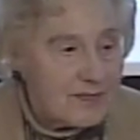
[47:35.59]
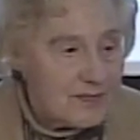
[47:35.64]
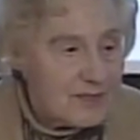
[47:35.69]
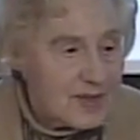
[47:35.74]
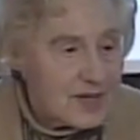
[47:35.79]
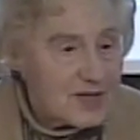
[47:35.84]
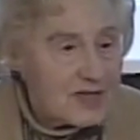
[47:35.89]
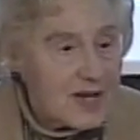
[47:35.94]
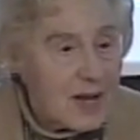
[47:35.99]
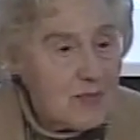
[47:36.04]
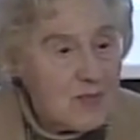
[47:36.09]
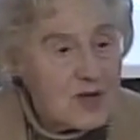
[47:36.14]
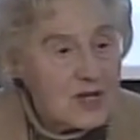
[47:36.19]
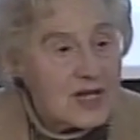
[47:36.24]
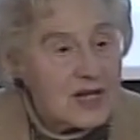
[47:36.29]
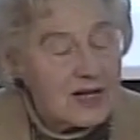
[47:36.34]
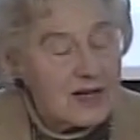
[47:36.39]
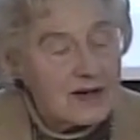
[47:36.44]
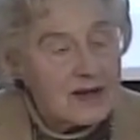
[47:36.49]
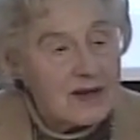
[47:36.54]
picked up
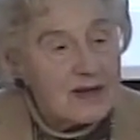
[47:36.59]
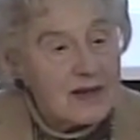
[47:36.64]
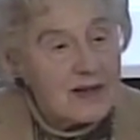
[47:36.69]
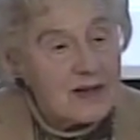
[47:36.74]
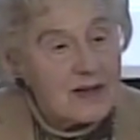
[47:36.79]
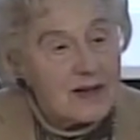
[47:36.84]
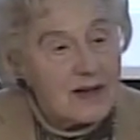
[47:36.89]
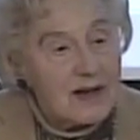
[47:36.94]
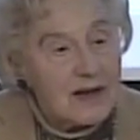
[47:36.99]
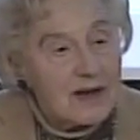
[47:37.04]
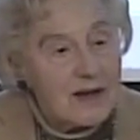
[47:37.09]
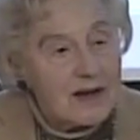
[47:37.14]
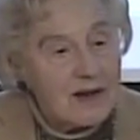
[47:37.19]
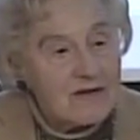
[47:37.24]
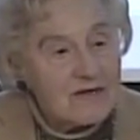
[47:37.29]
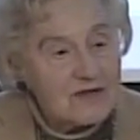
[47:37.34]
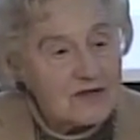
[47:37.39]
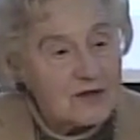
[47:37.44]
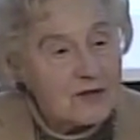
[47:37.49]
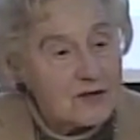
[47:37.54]
again
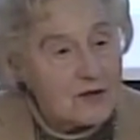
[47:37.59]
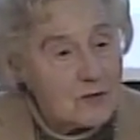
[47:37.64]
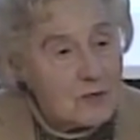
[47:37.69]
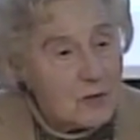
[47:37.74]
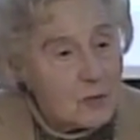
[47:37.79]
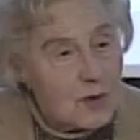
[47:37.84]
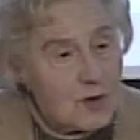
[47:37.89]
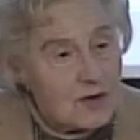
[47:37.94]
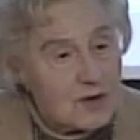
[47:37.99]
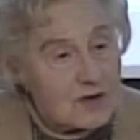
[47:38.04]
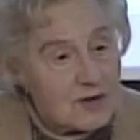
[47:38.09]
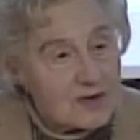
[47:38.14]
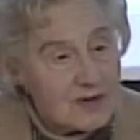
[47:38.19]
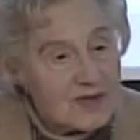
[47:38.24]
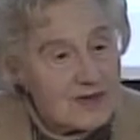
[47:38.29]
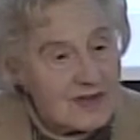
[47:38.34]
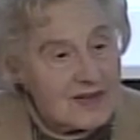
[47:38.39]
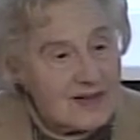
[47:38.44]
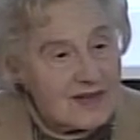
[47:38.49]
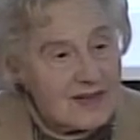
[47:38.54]
after the war
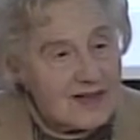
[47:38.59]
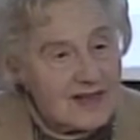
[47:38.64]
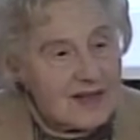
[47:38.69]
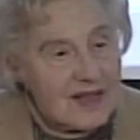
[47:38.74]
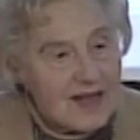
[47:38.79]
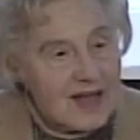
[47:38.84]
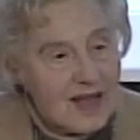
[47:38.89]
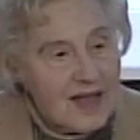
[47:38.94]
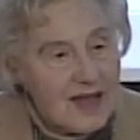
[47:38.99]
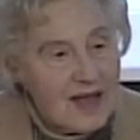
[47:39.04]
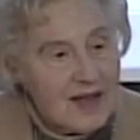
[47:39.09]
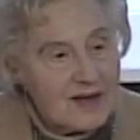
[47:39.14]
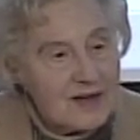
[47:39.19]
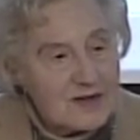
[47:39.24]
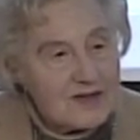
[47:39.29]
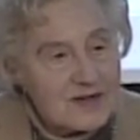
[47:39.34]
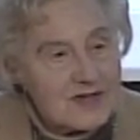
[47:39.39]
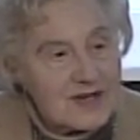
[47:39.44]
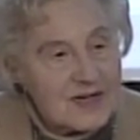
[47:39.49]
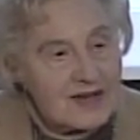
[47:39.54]

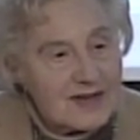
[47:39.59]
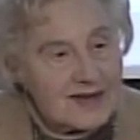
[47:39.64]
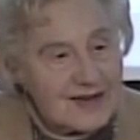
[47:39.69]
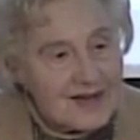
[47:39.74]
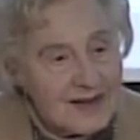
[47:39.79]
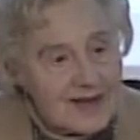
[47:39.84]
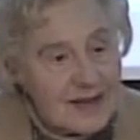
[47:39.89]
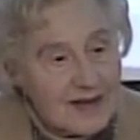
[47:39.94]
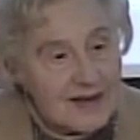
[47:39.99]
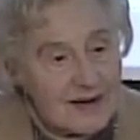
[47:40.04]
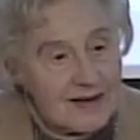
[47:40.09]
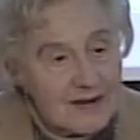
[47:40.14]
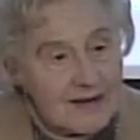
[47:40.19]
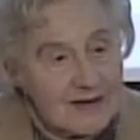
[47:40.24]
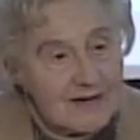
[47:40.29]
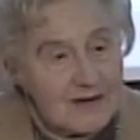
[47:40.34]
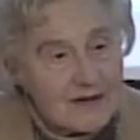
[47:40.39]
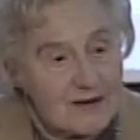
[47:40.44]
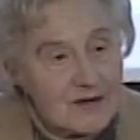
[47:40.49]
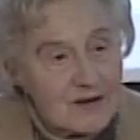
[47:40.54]
and
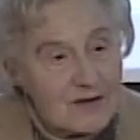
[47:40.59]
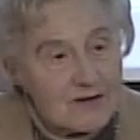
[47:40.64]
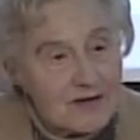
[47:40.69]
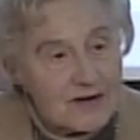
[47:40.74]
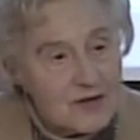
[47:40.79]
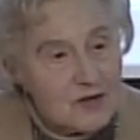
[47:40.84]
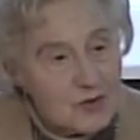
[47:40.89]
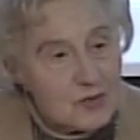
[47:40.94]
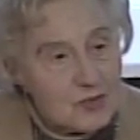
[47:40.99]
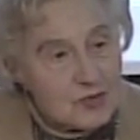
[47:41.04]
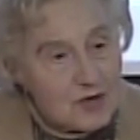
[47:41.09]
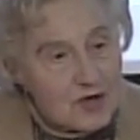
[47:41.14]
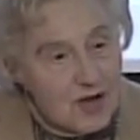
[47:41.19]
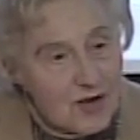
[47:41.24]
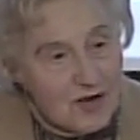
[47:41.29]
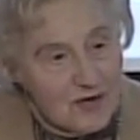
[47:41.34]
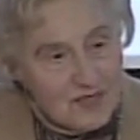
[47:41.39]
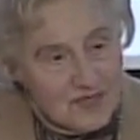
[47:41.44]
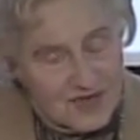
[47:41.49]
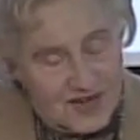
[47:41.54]
again renewed
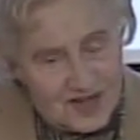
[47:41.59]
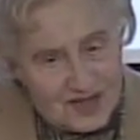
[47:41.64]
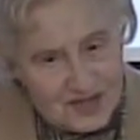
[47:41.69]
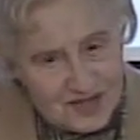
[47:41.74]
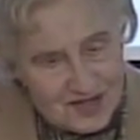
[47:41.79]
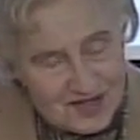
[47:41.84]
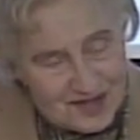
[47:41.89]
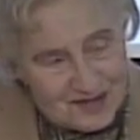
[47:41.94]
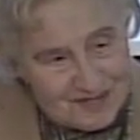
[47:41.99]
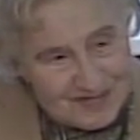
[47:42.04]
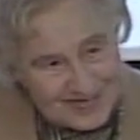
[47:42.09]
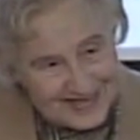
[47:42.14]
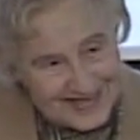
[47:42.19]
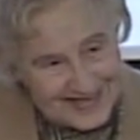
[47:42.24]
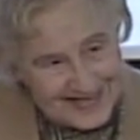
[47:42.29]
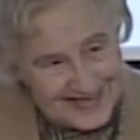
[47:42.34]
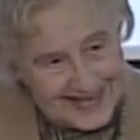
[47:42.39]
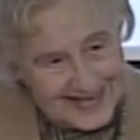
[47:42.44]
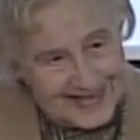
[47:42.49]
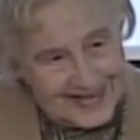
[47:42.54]
our friendship
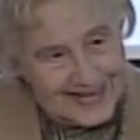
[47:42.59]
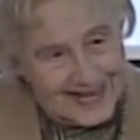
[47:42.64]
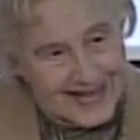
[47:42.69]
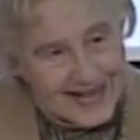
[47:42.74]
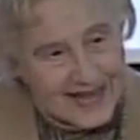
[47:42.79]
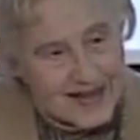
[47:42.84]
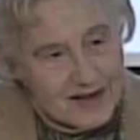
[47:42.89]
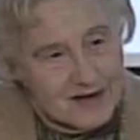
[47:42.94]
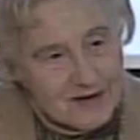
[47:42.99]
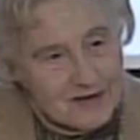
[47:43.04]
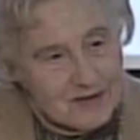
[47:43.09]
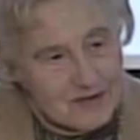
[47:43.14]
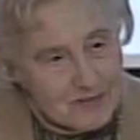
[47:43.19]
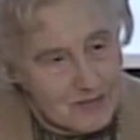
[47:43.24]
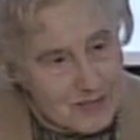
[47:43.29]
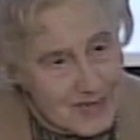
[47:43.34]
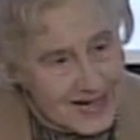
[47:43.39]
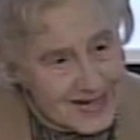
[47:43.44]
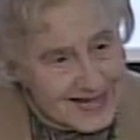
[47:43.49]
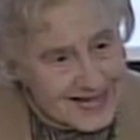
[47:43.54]
and
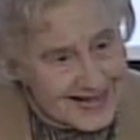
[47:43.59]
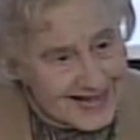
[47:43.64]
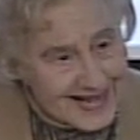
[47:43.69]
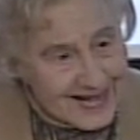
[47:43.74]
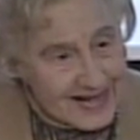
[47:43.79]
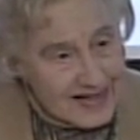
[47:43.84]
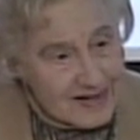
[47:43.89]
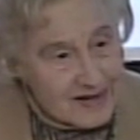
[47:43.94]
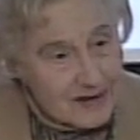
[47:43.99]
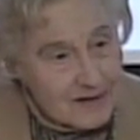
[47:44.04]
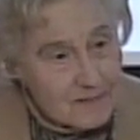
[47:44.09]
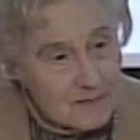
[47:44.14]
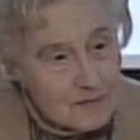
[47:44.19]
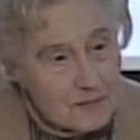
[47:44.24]
met again.